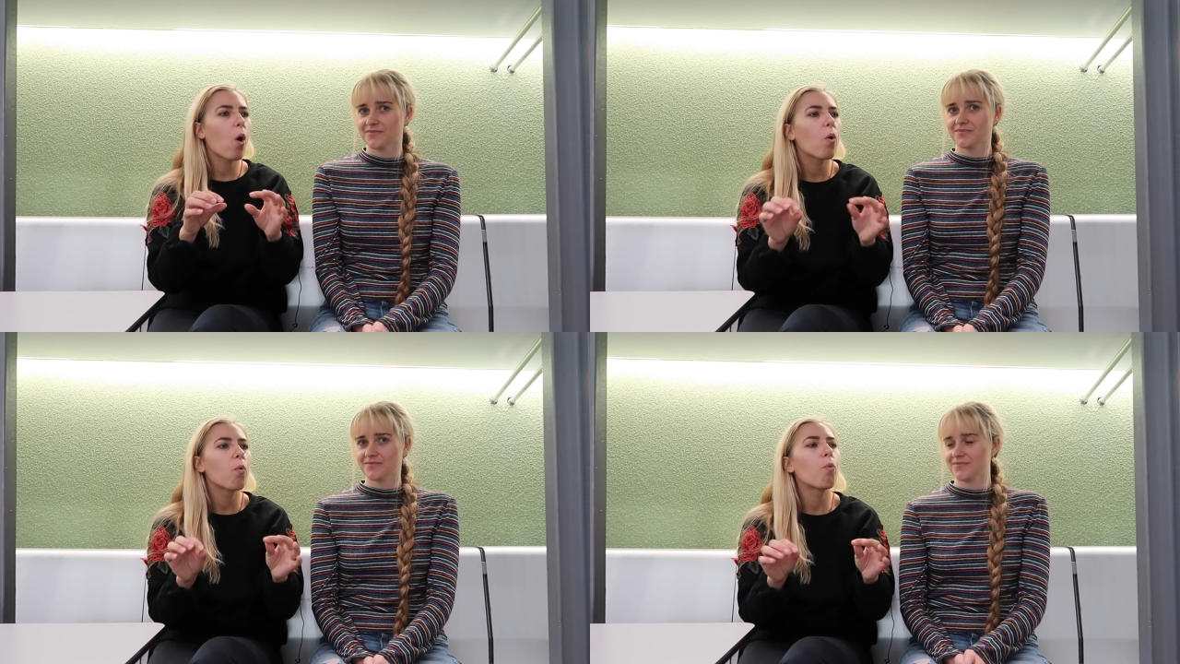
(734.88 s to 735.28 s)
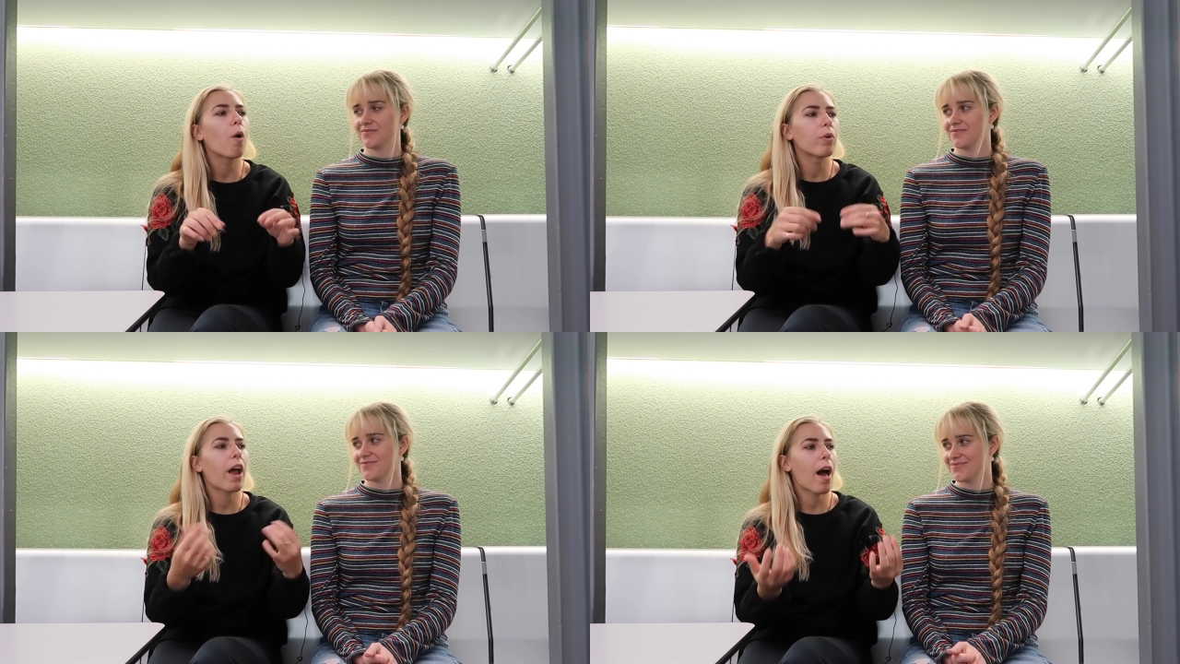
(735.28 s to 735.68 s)
Speaker 1: "Oh,
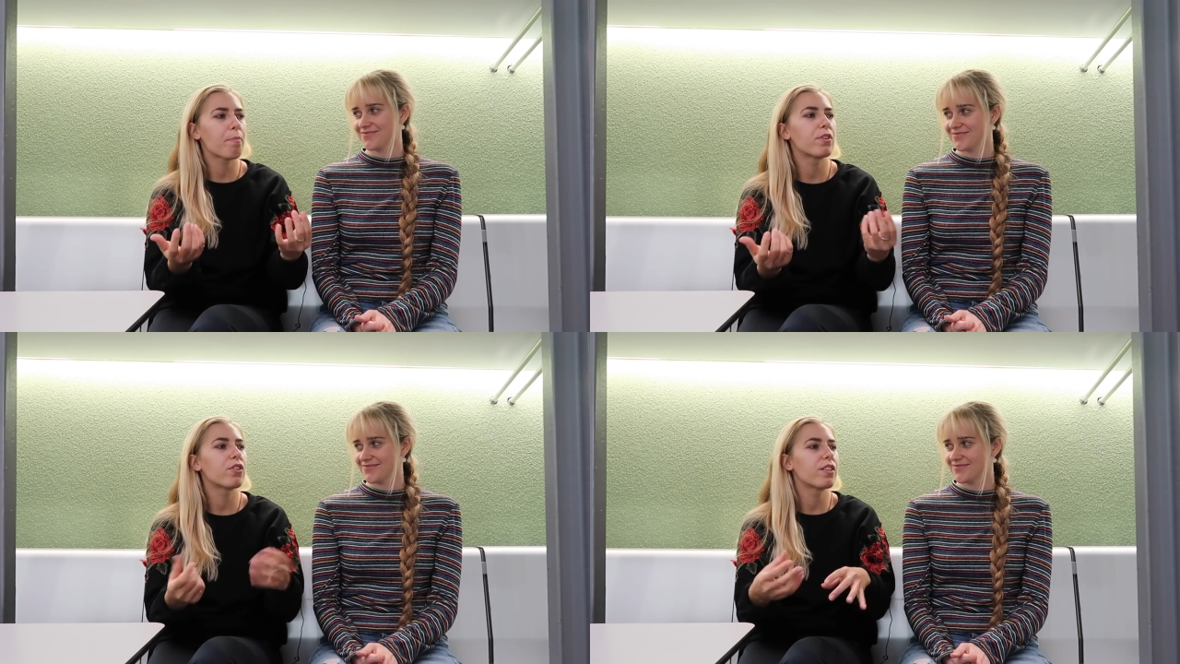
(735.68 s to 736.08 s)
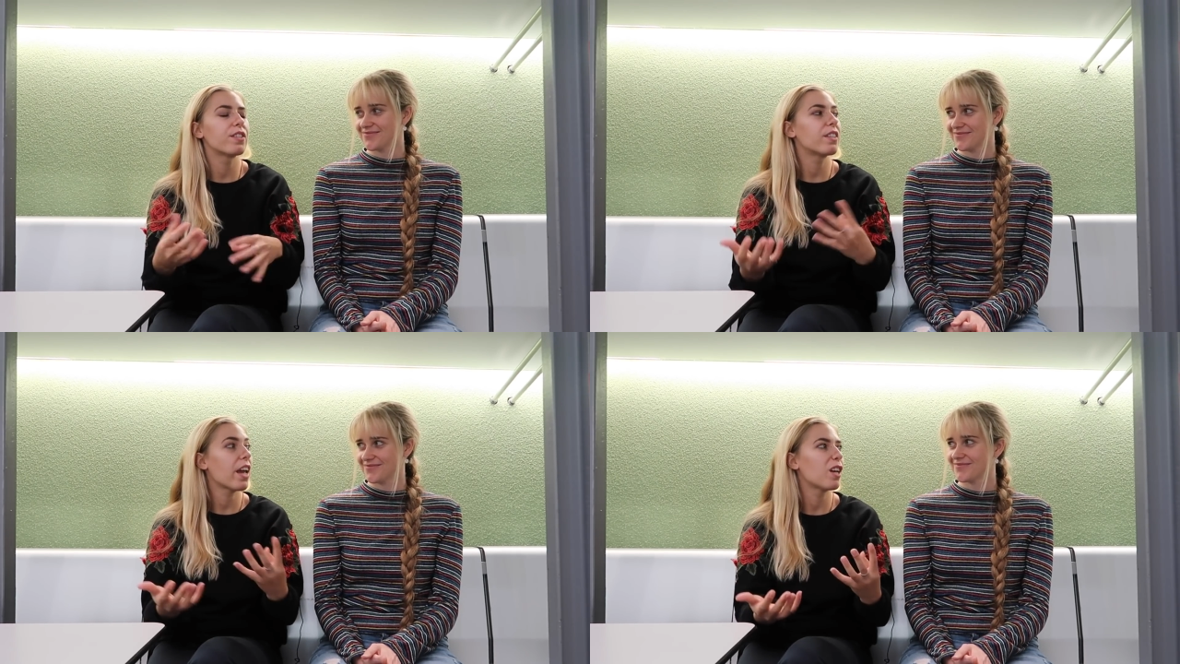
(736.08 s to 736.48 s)
what would happen to
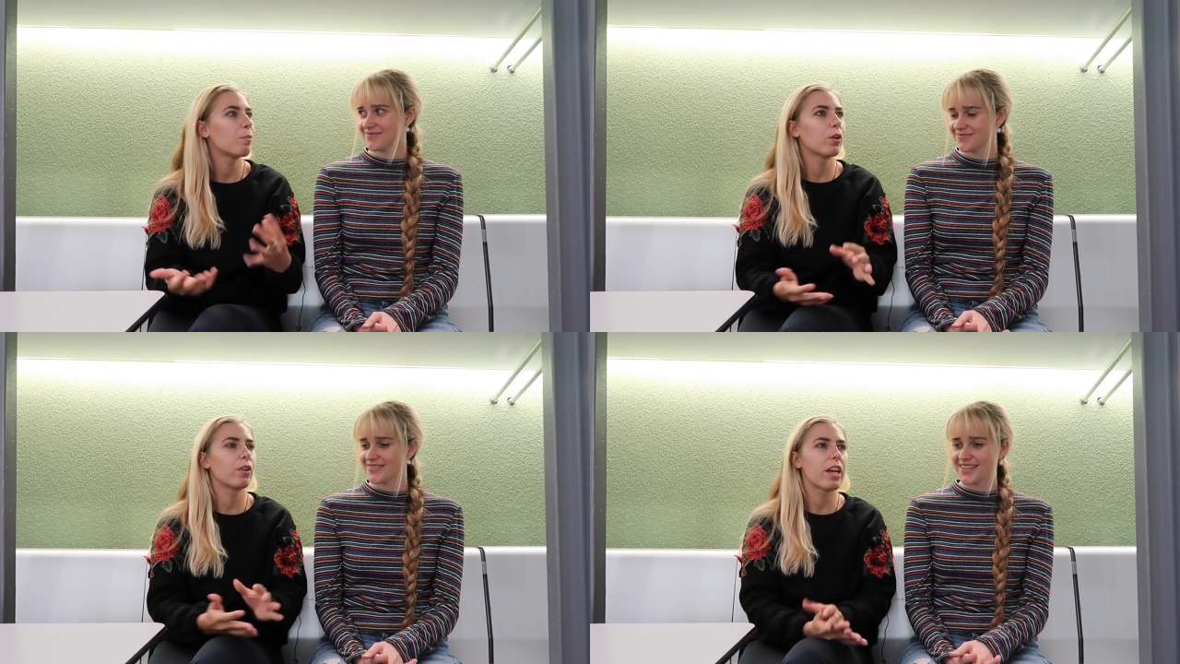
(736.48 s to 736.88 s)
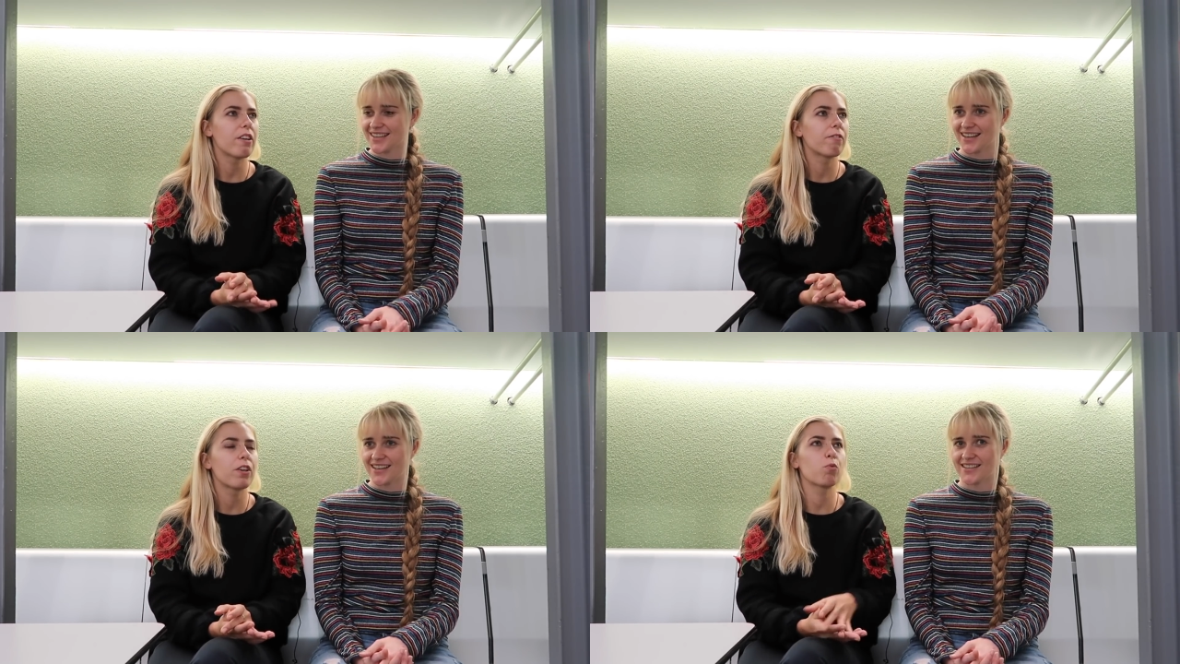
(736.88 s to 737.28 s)
this table
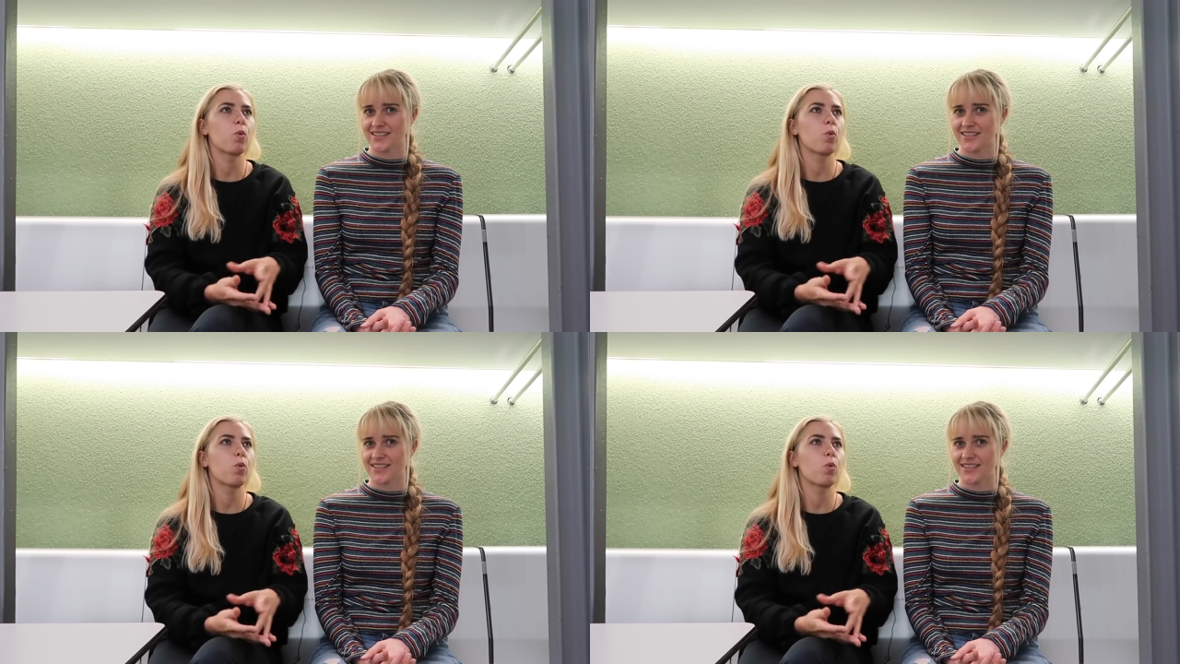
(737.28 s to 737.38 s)
if yeah.